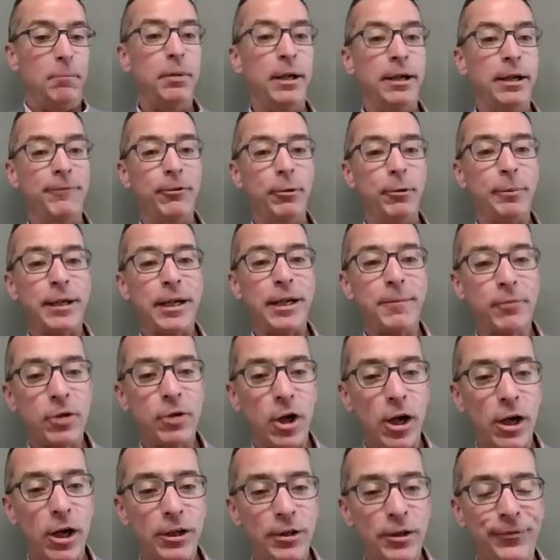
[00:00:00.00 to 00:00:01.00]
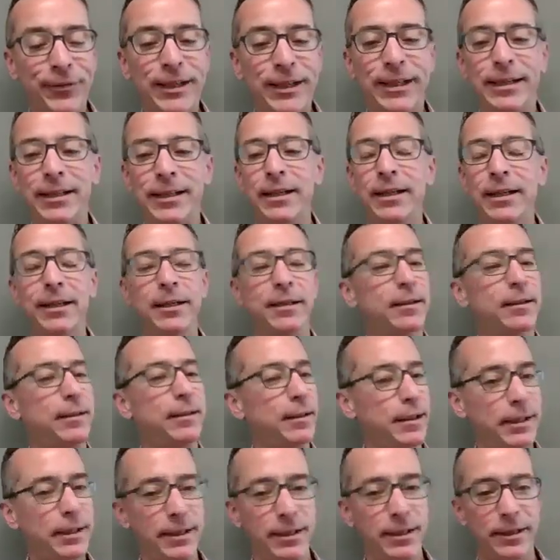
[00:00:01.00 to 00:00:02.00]
But if you become CrossFit,
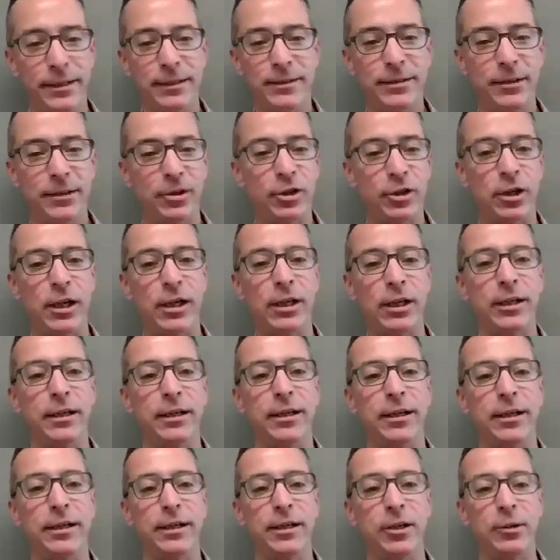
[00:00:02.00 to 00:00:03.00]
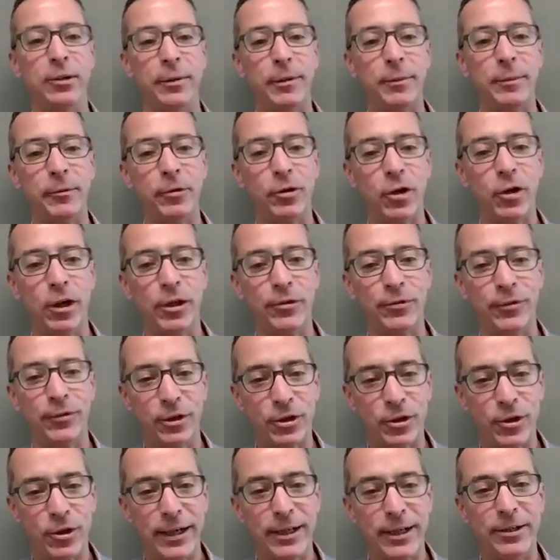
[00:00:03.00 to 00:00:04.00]
it's a drug, and then you become a
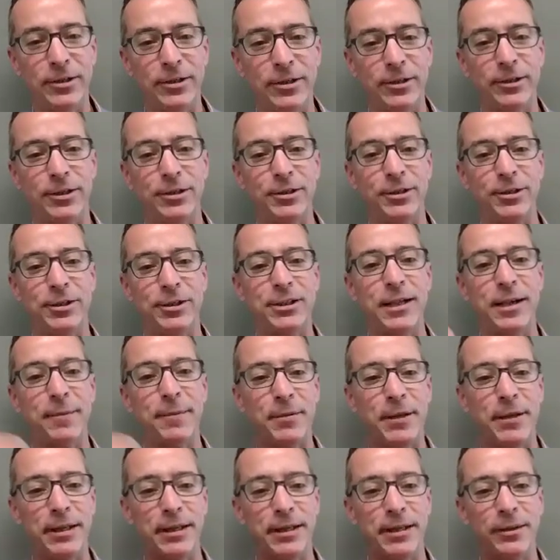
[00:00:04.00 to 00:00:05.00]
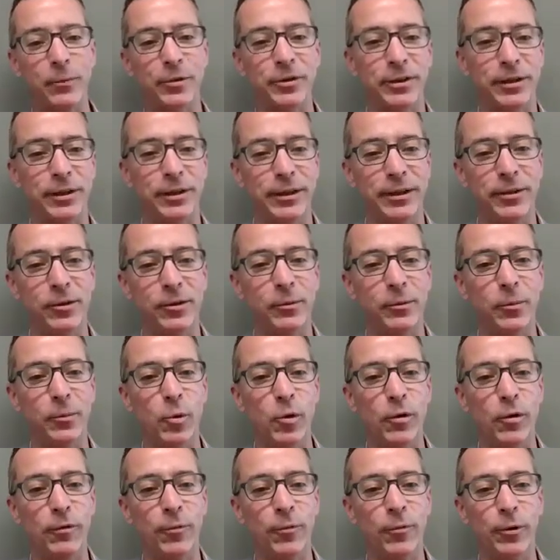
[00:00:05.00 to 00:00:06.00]
CrossFit trainer, something was a little
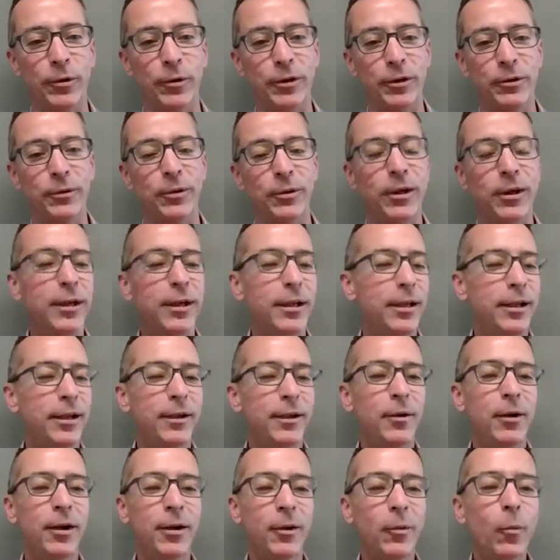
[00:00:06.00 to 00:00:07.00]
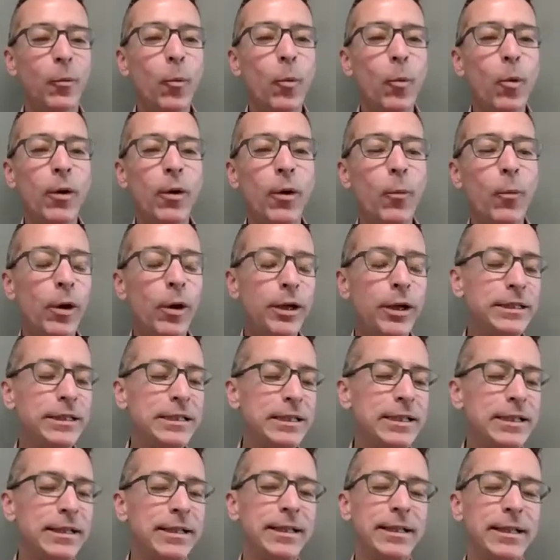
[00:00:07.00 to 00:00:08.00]
more for you. What
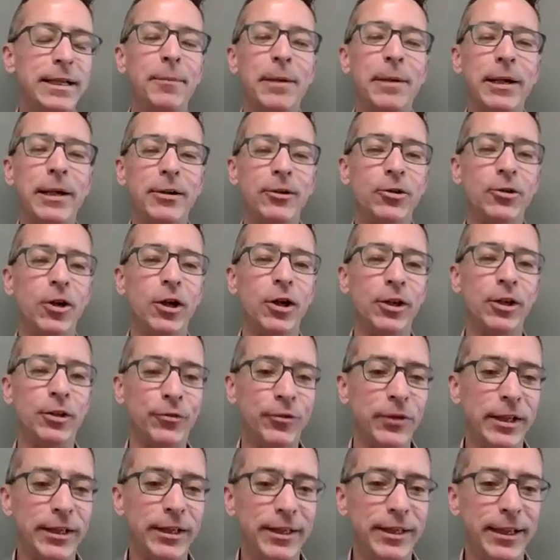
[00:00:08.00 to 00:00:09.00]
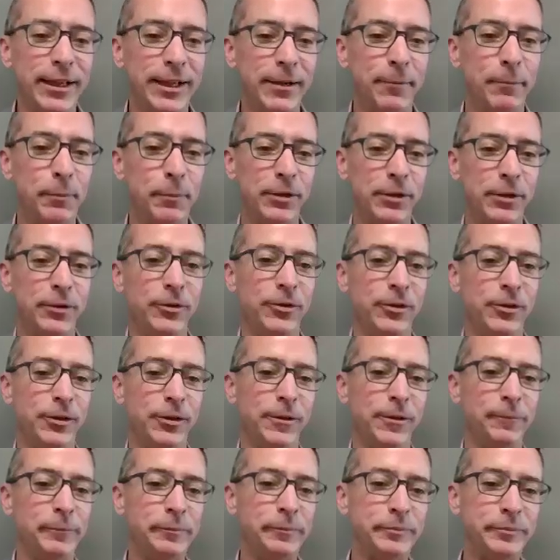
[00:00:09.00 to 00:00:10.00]
was it about CrossFit that appealed to
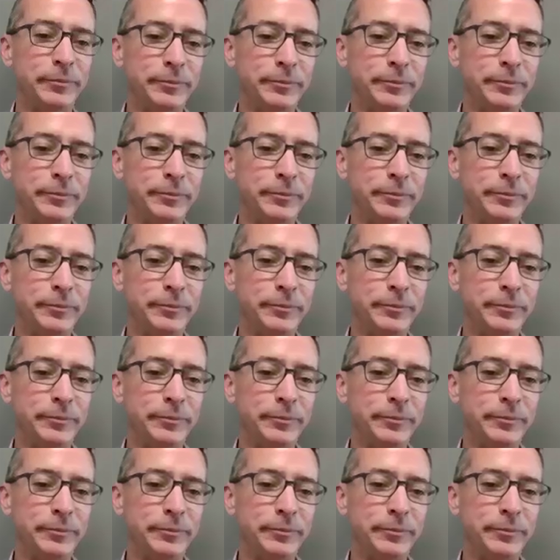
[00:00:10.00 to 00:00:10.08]
you?